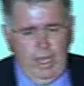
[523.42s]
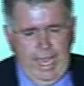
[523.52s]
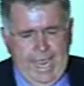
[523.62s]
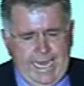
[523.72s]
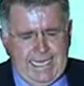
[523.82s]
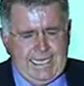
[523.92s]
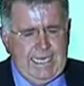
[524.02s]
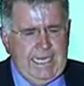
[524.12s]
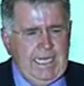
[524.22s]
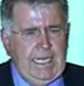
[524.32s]
and
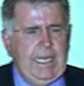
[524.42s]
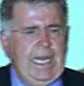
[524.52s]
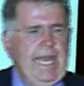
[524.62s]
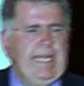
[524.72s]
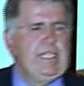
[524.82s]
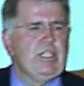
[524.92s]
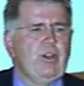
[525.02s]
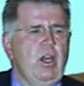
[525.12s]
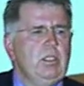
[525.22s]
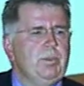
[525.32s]
the lady's
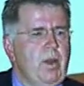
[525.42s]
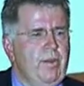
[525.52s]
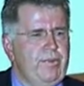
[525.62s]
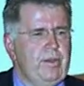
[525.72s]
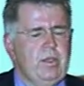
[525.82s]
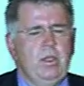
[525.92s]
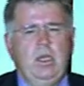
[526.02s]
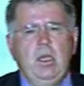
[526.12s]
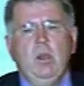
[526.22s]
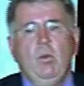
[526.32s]
gross profit
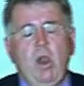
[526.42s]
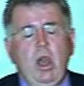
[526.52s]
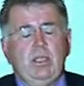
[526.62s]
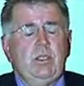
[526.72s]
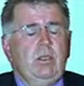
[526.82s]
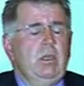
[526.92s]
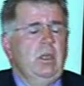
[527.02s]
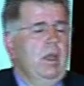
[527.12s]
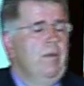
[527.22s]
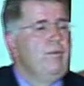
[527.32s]
was
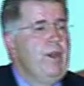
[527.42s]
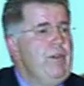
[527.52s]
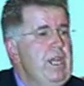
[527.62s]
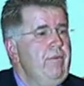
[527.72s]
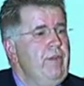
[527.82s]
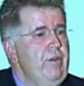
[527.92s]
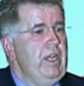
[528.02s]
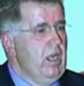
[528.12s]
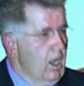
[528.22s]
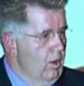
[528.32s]
very,
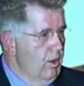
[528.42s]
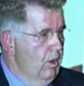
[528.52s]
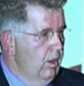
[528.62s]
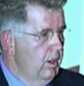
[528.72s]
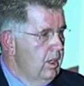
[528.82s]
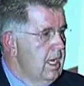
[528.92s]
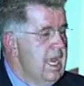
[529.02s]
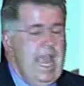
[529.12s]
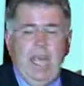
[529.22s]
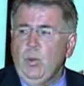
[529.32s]
very low.
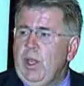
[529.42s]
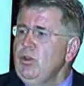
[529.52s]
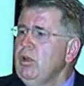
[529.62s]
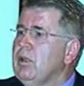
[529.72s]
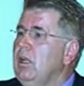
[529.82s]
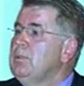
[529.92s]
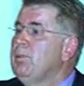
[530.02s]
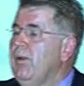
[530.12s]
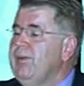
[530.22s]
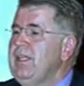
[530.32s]
And when your gross
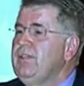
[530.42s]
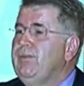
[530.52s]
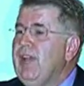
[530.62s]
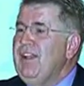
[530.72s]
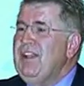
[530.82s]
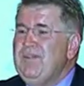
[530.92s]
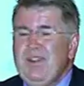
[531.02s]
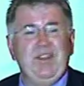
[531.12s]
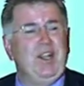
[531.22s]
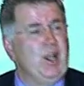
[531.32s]
profit is very,
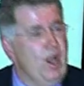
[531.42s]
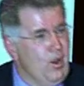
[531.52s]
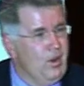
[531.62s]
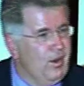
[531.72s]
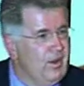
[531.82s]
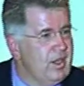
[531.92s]
very low,